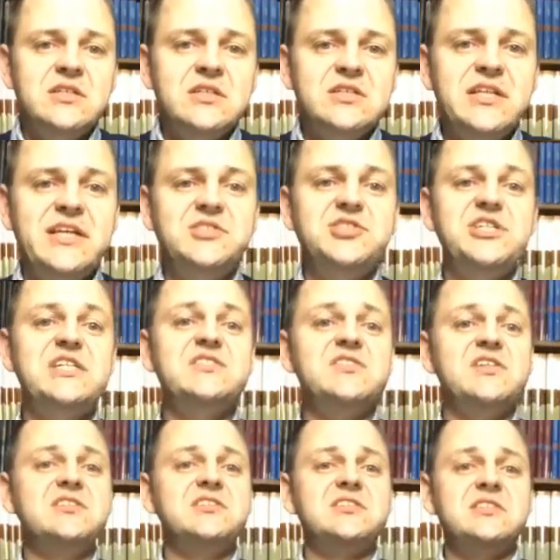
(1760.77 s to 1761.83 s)
That
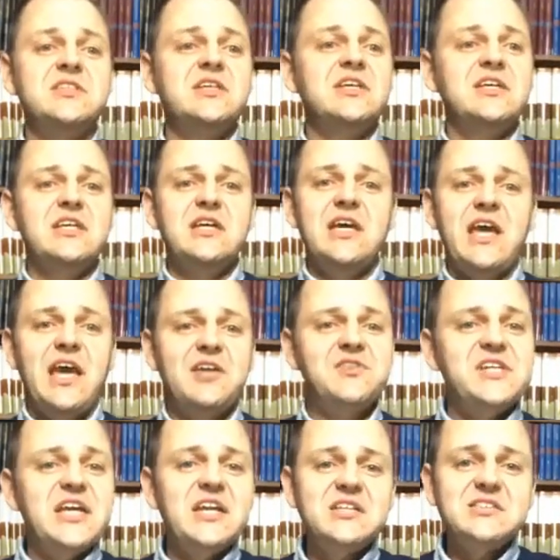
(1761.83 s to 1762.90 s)
Jesus
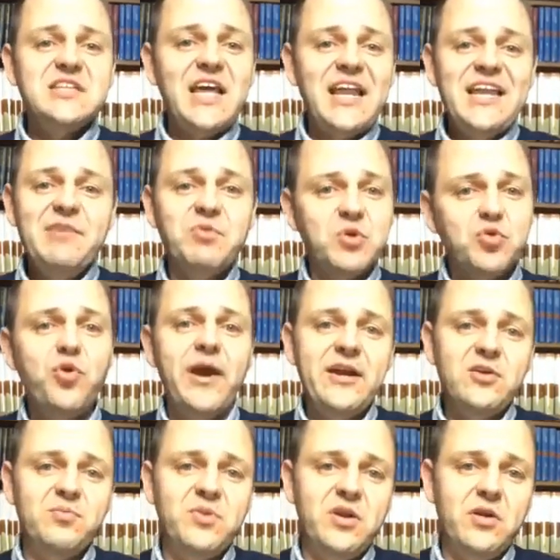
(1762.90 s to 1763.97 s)
did an even
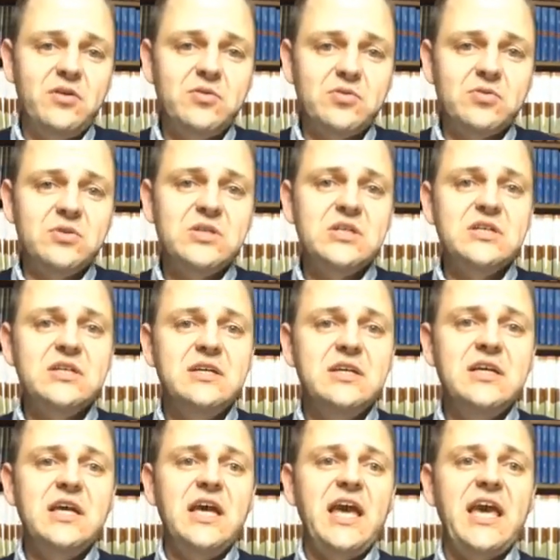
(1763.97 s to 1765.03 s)
greater miracle
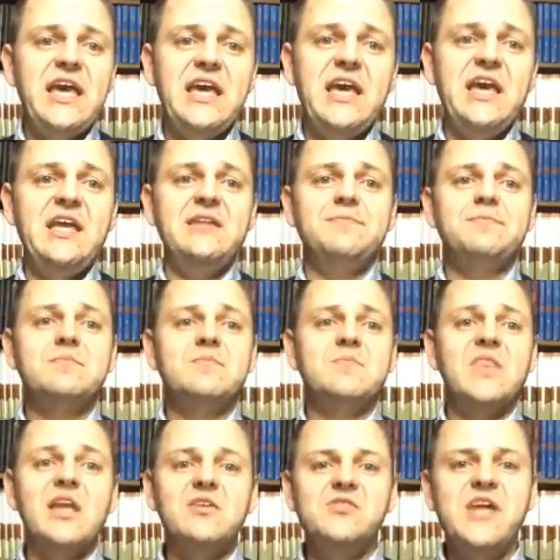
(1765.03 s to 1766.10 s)
in
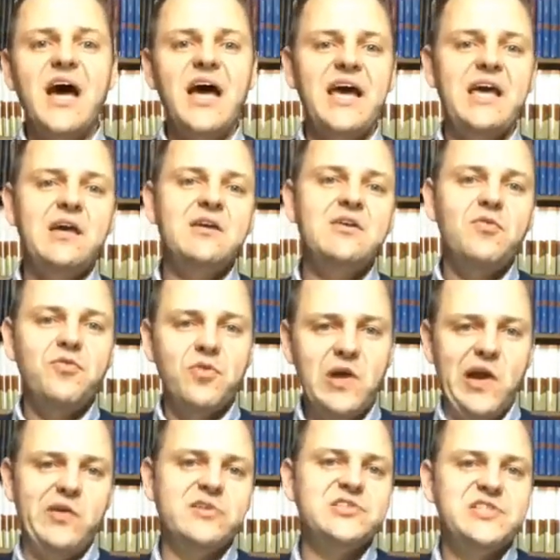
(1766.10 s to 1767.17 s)
dying for
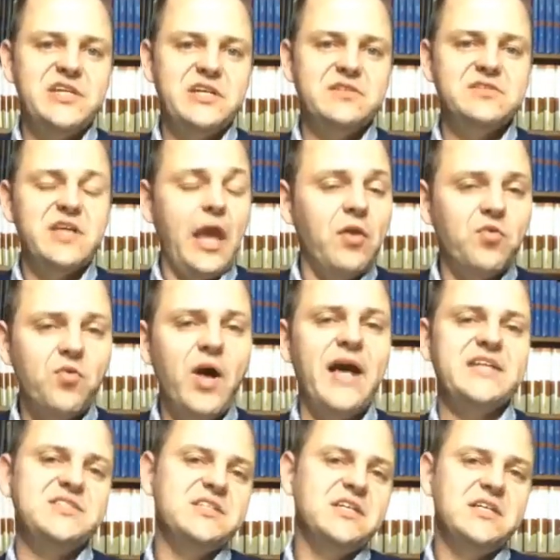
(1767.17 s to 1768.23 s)
our sins and
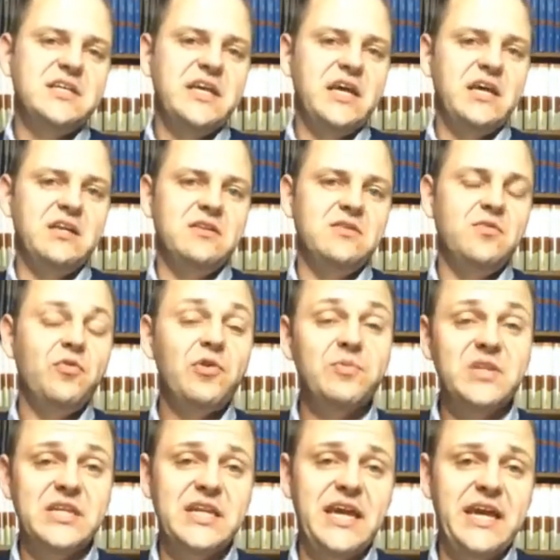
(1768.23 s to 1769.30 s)
rising again
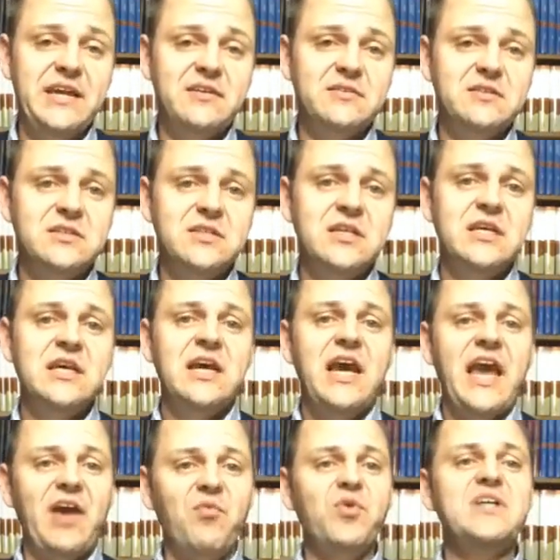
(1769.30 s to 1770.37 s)
from the dead.
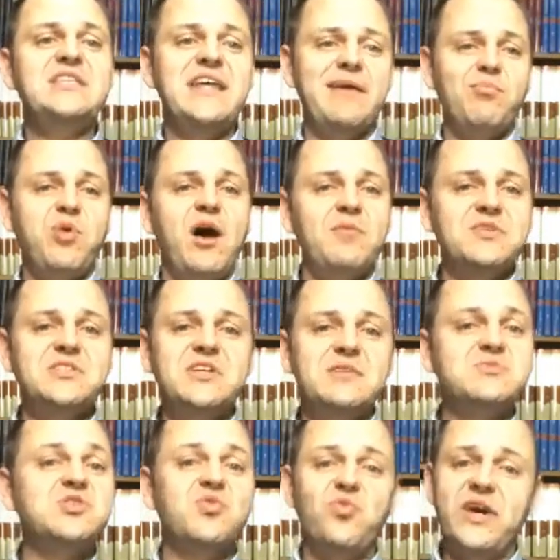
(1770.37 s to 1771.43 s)
And with that promise
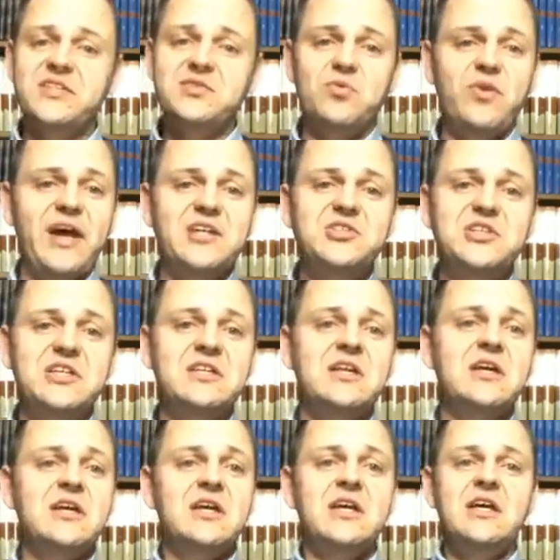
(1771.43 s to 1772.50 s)
comes a resurrection,
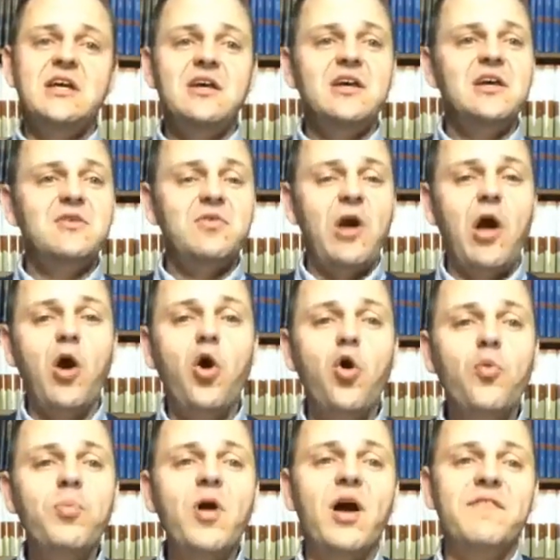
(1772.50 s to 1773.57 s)
a
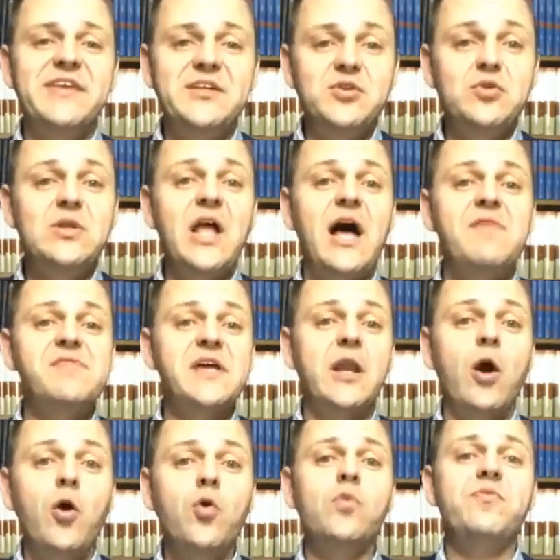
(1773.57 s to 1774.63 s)
hope of a new life, and
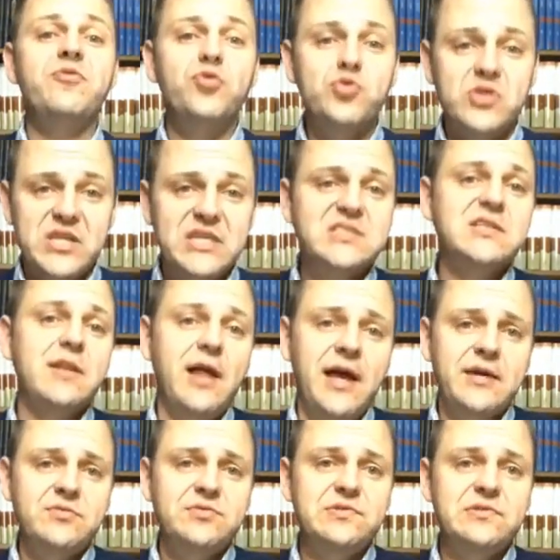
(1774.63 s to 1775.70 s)
a hope for this
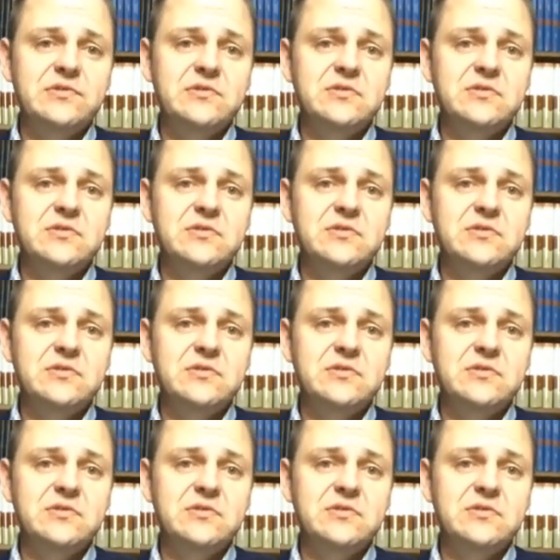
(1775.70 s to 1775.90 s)
life.